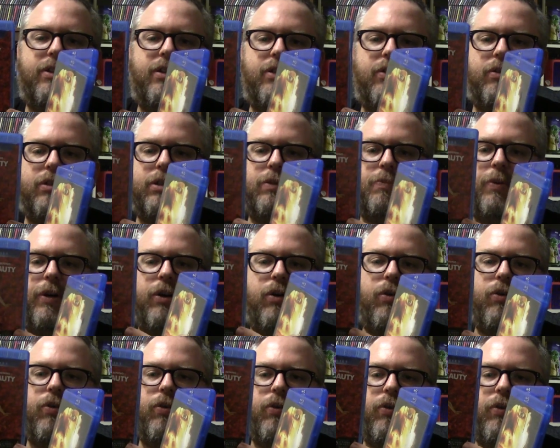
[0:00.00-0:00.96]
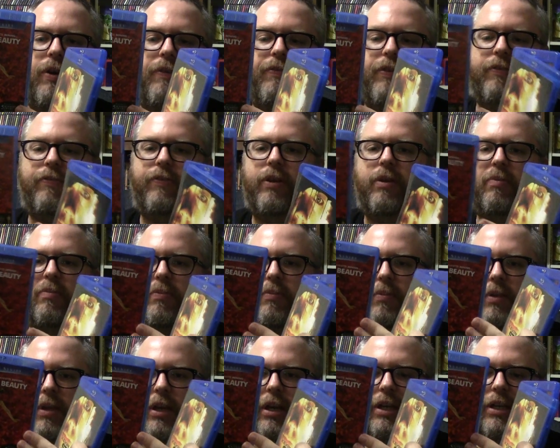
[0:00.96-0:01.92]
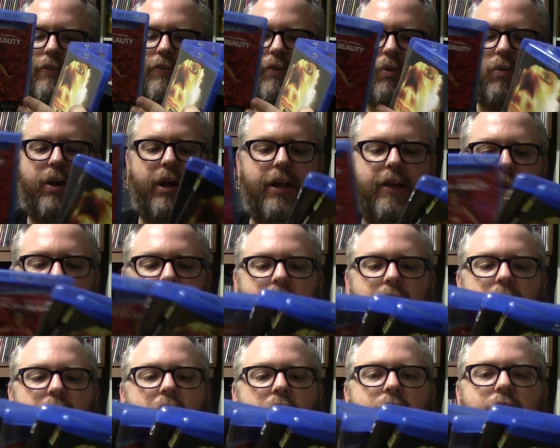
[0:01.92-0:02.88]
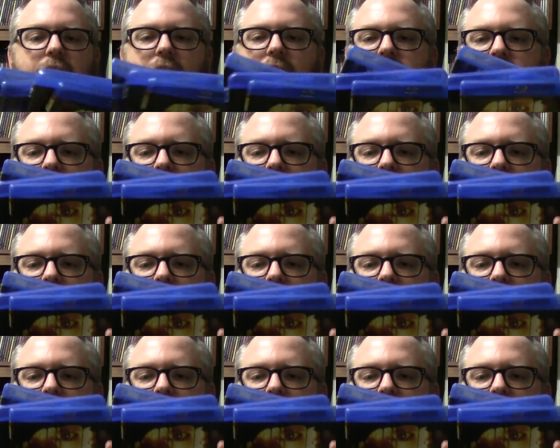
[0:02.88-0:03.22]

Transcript: too. It's a pretty hor horrific film in a different way. Okay,